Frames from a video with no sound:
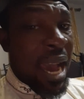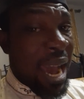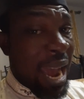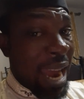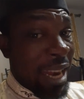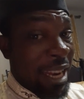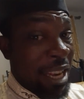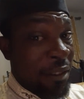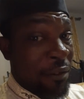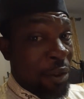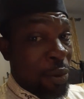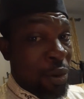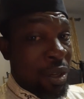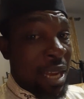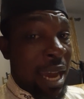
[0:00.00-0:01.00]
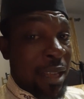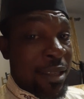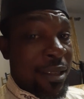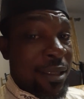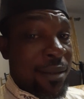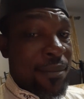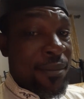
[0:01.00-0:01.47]
I leave you with
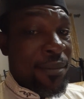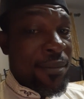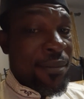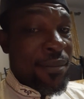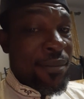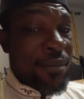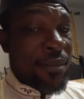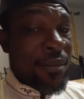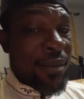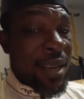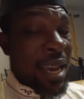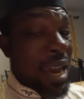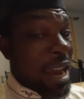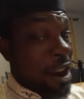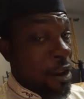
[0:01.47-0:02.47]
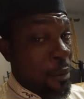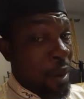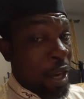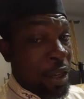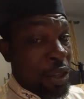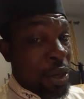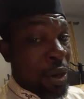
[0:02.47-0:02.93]
that. I
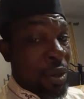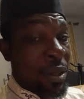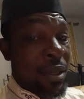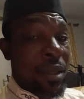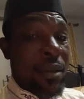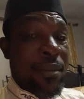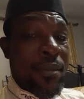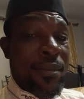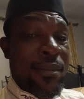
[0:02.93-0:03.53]
remain yours,